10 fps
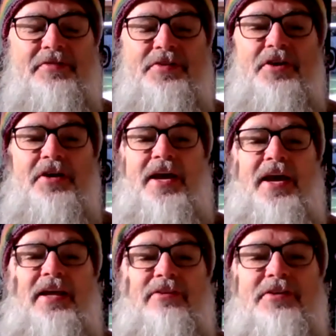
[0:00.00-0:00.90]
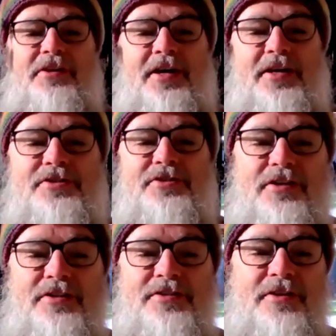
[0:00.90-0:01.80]
Even her hair, look at her
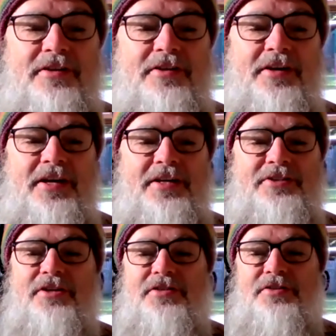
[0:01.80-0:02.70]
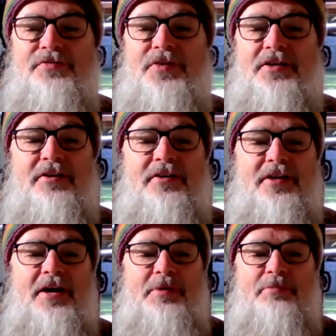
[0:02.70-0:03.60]
hairstyle. It's like her hairstyle says, fuck it. I
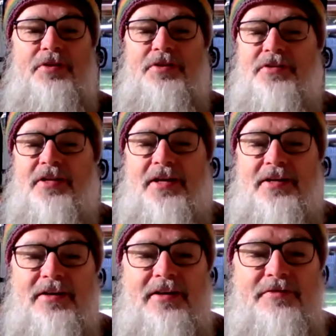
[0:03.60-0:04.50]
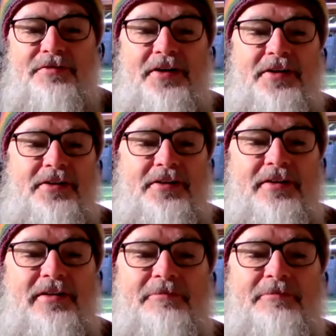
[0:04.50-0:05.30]
can't be bothered today. Fuck it.